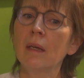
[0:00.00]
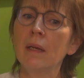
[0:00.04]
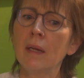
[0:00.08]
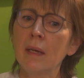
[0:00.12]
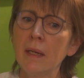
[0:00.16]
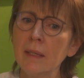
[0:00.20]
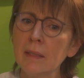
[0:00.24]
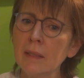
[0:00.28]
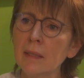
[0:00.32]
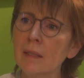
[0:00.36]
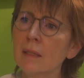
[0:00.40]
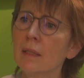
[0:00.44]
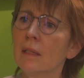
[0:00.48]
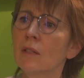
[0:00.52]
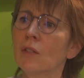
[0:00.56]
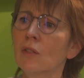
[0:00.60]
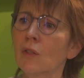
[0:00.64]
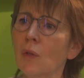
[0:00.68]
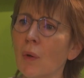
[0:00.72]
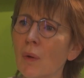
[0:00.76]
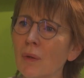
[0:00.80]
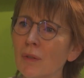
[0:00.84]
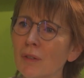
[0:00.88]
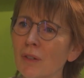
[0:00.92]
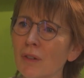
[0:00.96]
its
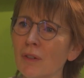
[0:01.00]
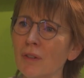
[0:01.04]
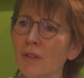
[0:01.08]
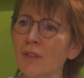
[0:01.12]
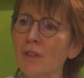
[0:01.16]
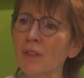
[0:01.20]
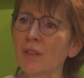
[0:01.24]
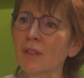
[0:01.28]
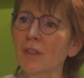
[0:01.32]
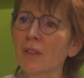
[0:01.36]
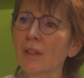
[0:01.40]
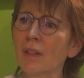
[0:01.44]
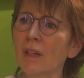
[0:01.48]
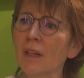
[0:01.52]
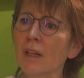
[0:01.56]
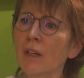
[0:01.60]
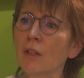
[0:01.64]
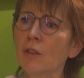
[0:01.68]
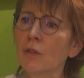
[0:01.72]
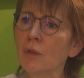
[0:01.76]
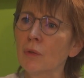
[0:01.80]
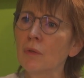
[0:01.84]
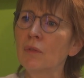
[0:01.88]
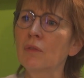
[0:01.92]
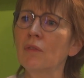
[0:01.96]
soldiers
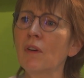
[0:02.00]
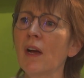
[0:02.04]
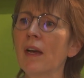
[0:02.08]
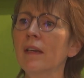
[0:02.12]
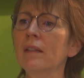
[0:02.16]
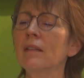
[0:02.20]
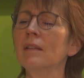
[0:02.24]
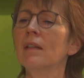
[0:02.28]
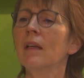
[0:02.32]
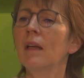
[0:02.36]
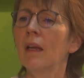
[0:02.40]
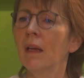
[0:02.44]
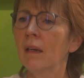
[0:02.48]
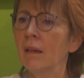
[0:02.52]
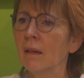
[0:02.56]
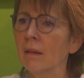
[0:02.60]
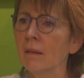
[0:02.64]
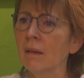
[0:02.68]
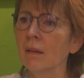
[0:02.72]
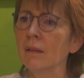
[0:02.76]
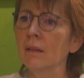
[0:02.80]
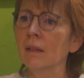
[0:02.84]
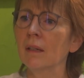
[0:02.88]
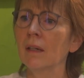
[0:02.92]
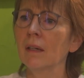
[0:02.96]
to fight in
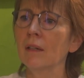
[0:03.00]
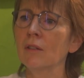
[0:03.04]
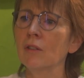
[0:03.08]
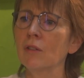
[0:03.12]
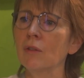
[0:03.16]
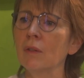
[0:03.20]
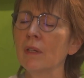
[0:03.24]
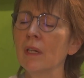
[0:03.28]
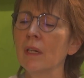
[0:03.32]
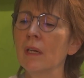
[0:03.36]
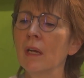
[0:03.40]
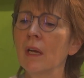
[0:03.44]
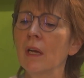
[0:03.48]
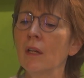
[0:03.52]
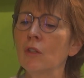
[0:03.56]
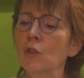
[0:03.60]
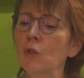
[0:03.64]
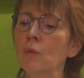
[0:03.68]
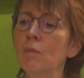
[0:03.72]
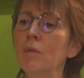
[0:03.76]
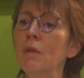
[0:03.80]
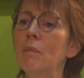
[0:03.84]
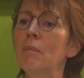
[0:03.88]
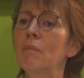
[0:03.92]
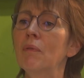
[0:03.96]
another country,
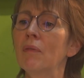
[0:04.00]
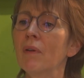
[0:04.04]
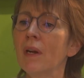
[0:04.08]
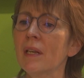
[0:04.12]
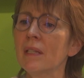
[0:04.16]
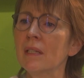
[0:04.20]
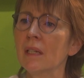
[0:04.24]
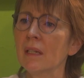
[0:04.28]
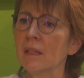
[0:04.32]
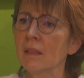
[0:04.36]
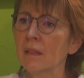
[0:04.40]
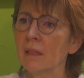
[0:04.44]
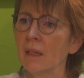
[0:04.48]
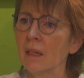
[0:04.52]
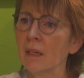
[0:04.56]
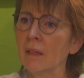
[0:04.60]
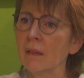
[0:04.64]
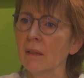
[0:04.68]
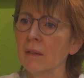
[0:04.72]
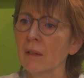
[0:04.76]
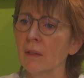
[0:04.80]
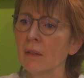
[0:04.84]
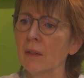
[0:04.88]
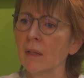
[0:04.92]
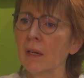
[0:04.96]
to be present in
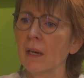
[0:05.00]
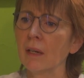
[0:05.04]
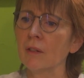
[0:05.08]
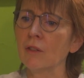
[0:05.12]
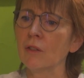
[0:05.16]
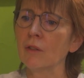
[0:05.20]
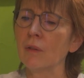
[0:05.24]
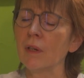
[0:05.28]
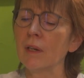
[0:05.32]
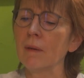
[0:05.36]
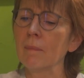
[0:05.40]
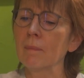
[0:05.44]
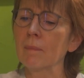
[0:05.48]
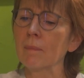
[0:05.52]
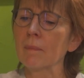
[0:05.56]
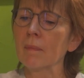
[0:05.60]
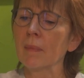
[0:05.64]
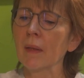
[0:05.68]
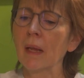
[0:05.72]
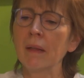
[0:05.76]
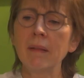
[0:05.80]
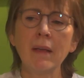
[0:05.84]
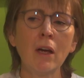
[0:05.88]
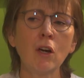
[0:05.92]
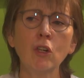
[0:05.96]
another country.
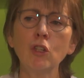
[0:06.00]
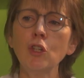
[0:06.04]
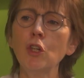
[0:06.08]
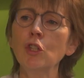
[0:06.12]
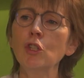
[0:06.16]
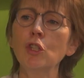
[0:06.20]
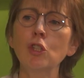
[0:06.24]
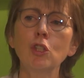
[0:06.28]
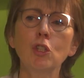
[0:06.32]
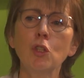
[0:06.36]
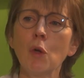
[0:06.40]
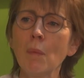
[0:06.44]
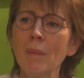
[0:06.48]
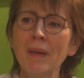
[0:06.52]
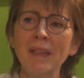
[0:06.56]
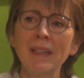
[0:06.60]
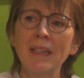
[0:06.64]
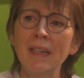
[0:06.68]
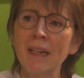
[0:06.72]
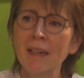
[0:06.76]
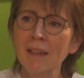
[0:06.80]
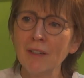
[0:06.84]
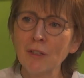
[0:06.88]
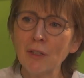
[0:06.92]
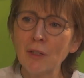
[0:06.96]
There are not so
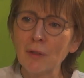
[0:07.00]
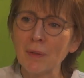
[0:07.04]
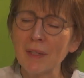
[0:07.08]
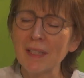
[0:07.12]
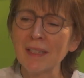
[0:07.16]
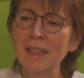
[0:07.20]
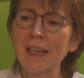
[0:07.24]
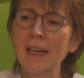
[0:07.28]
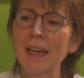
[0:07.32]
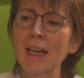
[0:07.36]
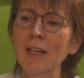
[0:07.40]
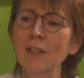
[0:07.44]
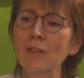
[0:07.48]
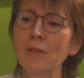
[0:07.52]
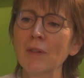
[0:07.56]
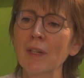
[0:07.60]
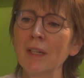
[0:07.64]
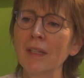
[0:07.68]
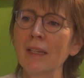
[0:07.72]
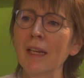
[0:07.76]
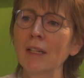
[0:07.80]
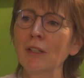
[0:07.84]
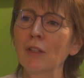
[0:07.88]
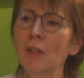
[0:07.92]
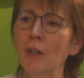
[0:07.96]
many countries that
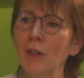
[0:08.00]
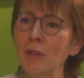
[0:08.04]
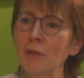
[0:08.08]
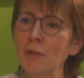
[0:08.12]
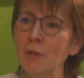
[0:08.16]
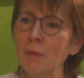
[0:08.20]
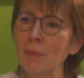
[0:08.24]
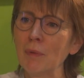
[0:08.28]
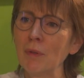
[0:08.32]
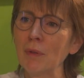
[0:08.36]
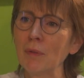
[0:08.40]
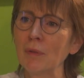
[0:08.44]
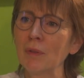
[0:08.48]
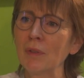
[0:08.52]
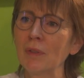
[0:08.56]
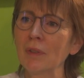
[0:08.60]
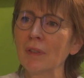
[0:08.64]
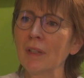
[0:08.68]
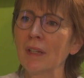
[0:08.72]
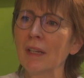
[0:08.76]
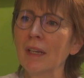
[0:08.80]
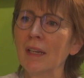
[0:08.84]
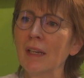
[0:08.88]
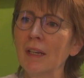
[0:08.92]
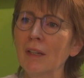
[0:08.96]
actually contribute,
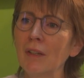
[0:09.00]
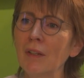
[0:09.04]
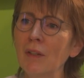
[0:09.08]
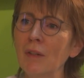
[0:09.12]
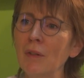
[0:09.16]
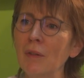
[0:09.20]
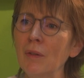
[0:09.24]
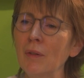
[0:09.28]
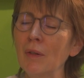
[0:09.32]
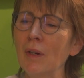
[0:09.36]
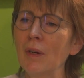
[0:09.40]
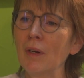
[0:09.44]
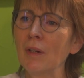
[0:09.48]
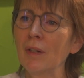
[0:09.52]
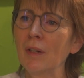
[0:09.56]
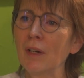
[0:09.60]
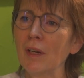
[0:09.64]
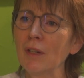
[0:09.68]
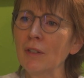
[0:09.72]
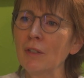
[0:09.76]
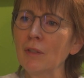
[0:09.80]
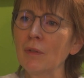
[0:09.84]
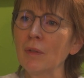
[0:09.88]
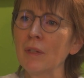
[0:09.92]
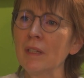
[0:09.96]
you know,
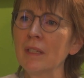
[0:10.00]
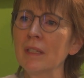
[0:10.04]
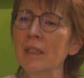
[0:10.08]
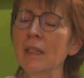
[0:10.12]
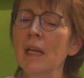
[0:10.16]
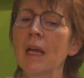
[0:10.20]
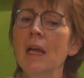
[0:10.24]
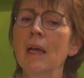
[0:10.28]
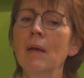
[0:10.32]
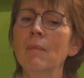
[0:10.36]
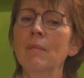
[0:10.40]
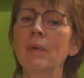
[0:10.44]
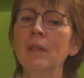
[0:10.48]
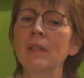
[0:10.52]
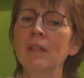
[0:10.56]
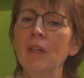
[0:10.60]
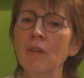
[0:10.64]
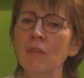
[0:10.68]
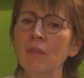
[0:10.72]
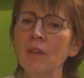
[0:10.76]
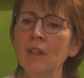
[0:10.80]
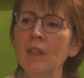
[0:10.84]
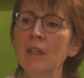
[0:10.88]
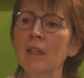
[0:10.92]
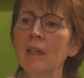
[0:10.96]
countries, but
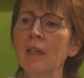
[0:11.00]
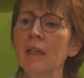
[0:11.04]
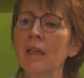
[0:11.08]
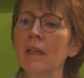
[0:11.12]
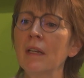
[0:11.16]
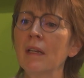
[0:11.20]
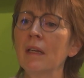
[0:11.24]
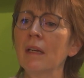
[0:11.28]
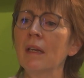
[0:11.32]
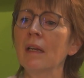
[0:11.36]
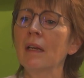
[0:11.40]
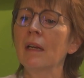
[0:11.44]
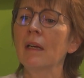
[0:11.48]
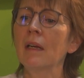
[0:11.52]
definitely